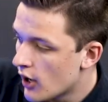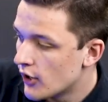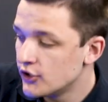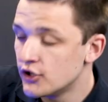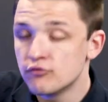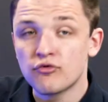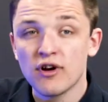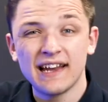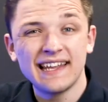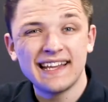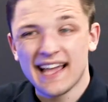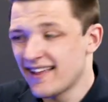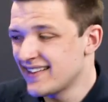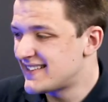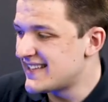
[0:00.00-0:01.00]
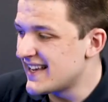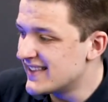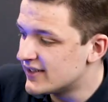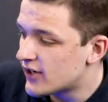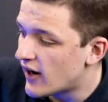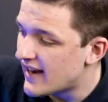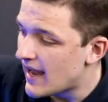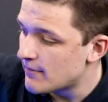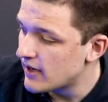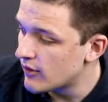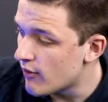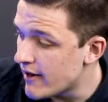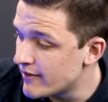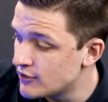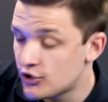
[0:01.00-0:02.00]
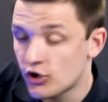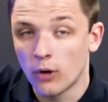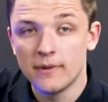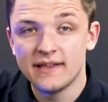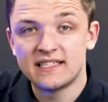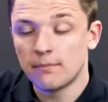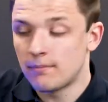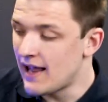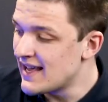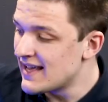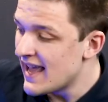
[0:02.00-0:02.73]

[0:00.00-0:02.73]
You really can see the dynamic range come into play